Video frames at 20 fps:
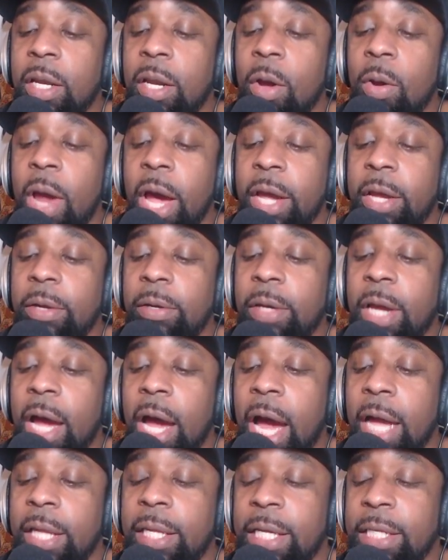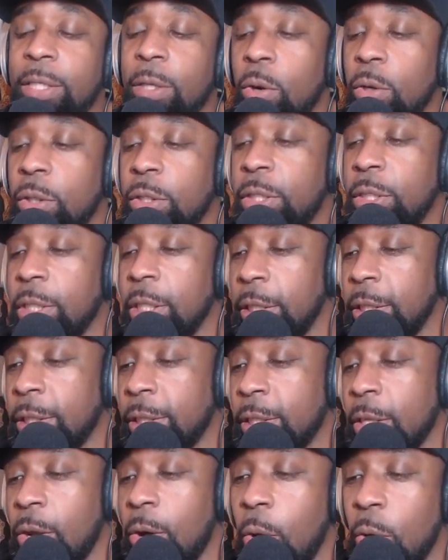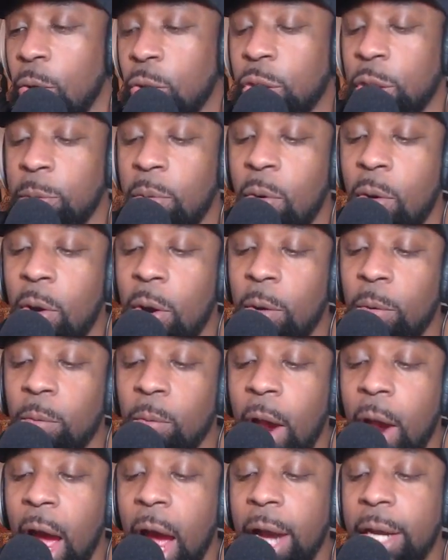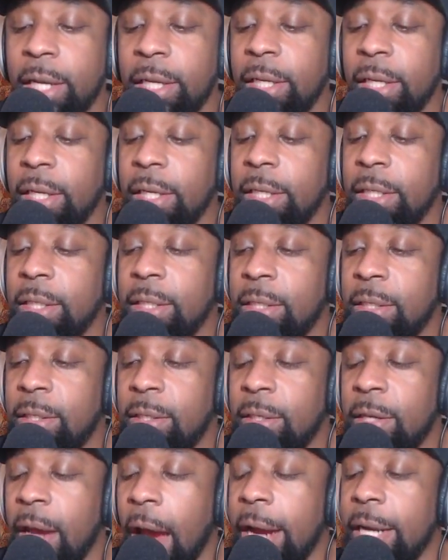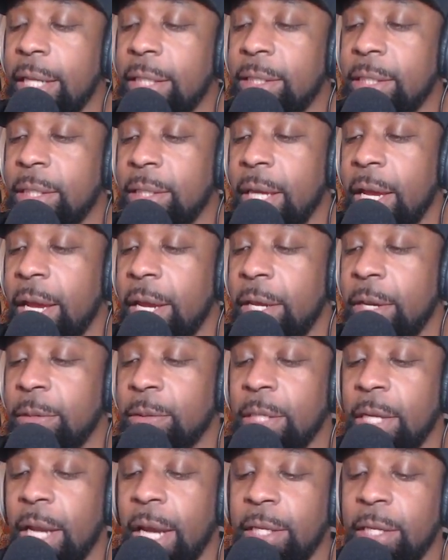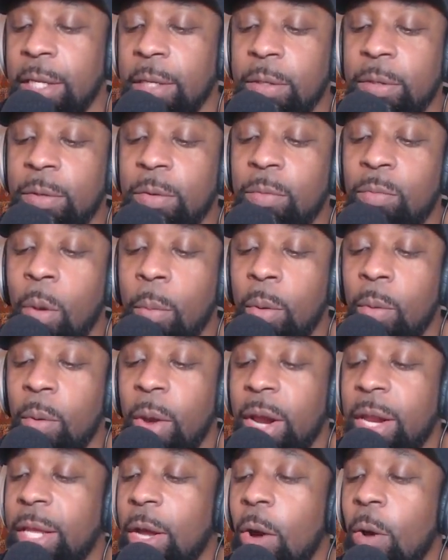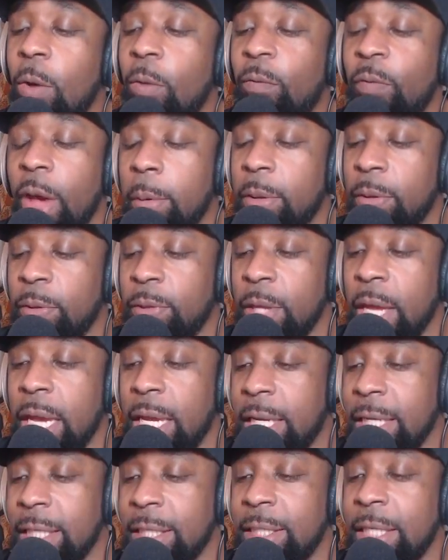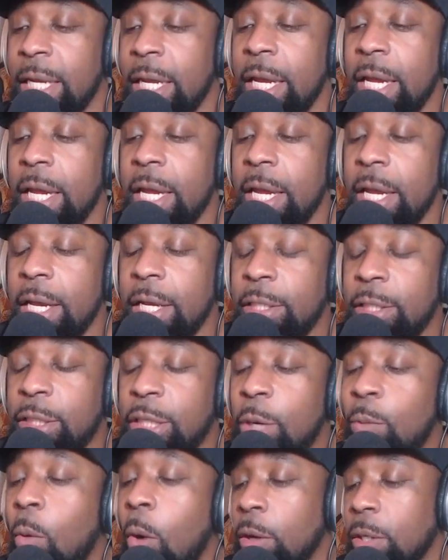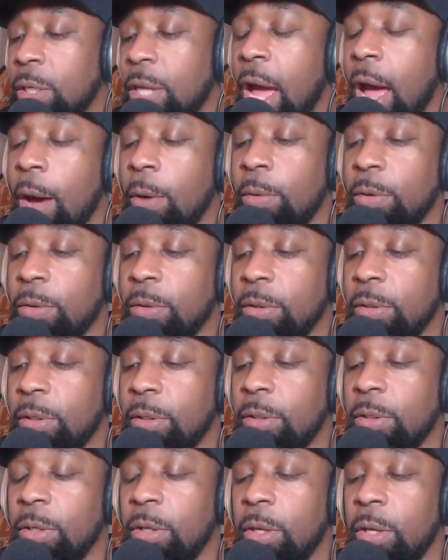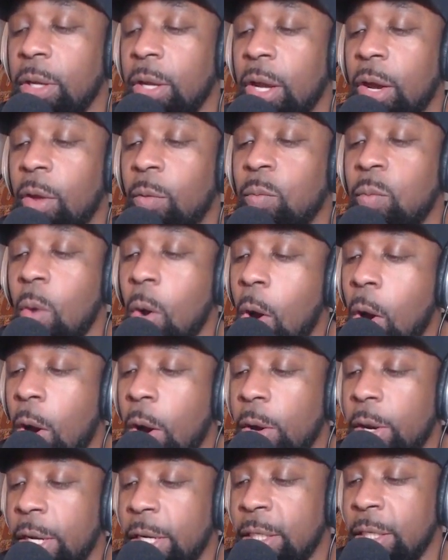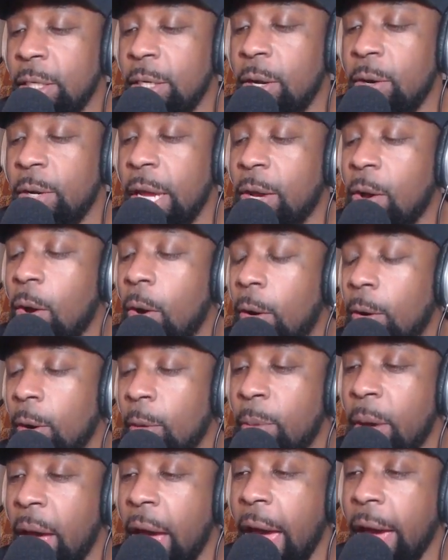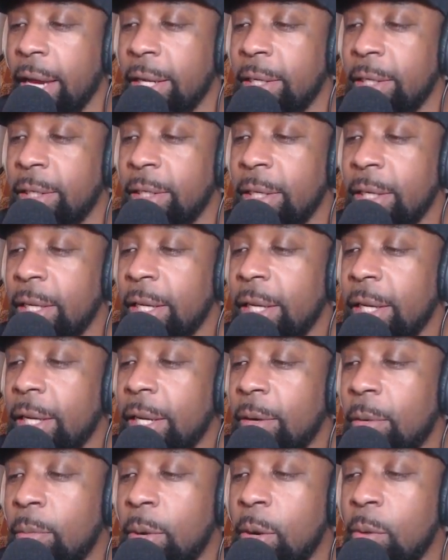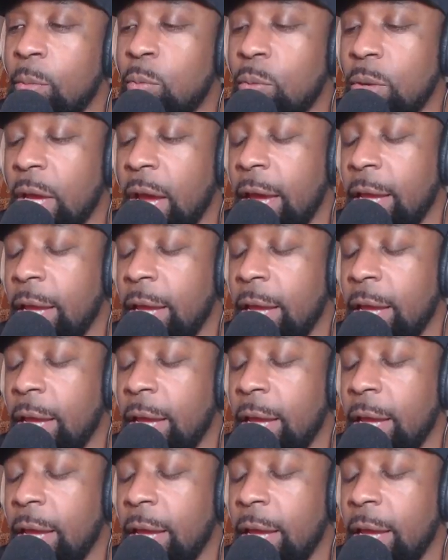Yeah, like, I think it's the whole Samoan Rock dynasty thing. Saying, like, the whole family thing, because she walked out of Raw and they called her back, and I mean,